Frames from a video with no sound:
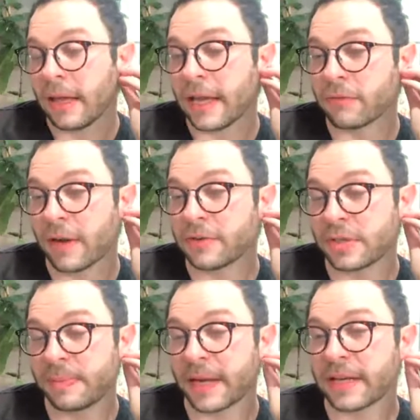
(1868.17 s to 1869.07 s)
In
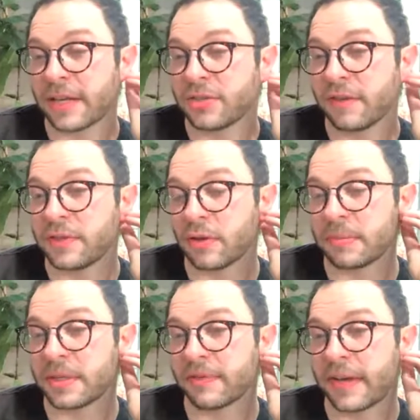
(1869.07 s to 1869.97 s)
retrospect, I should have told
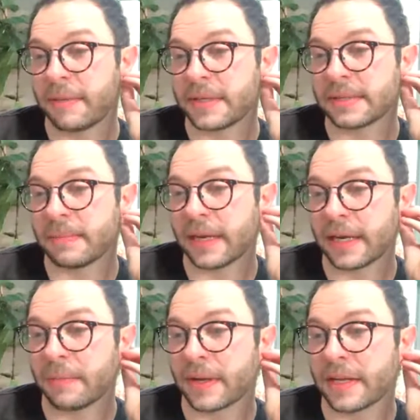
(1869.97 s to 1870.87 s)
him to have kept his
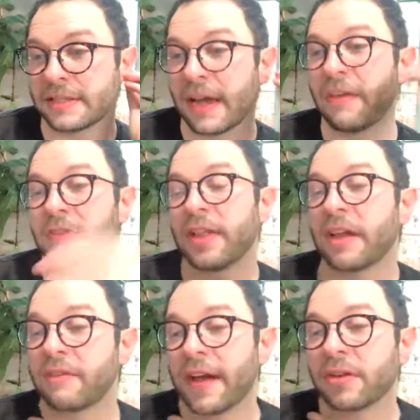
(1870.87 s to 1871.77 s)
money, because I feel like
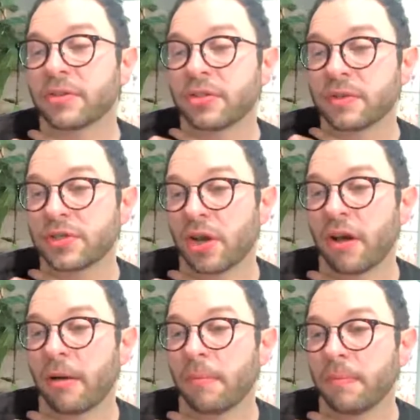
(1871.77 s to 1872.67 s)
if I don't do a
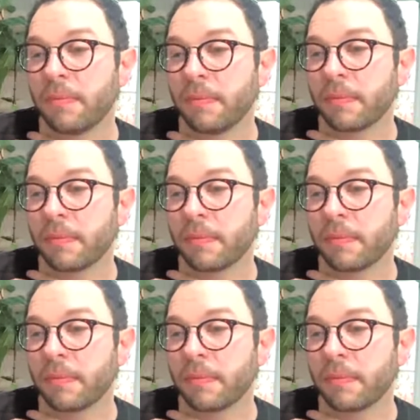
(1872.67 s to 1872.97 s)
job